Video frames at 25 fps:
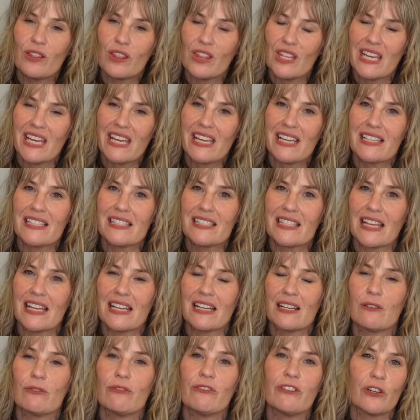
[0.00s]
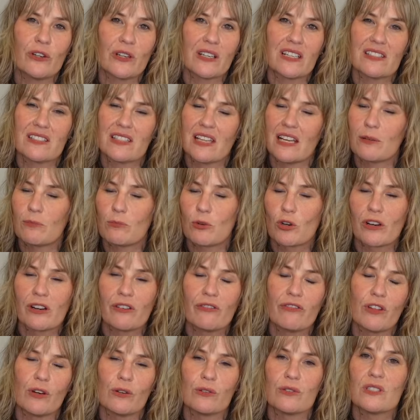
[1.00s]
things and focus on more
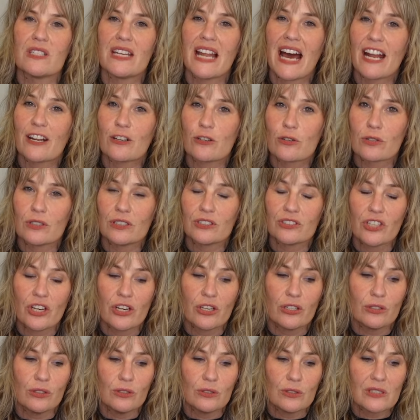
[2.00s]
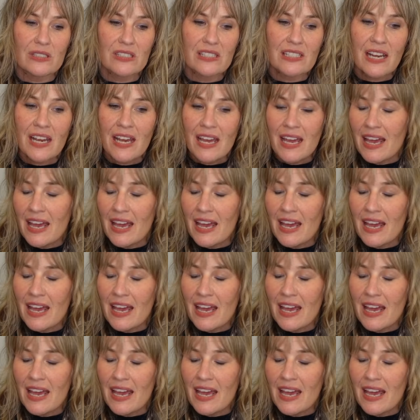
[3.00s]
of those natural tones.